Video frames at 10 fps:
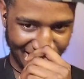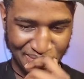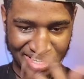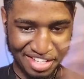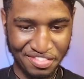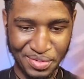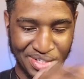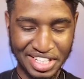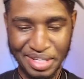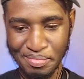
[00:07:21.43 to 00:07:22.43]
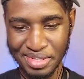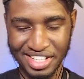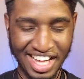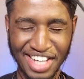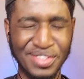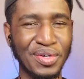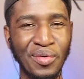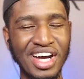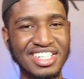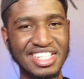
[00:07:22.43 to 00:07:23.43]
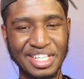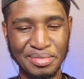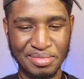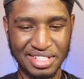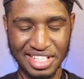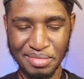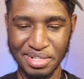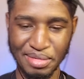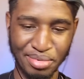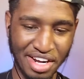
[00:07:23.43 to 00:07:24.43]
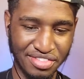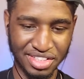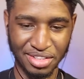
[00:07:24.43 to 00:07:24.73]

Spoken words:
I mean, if you want to keep it... I don't know why she keeping it private,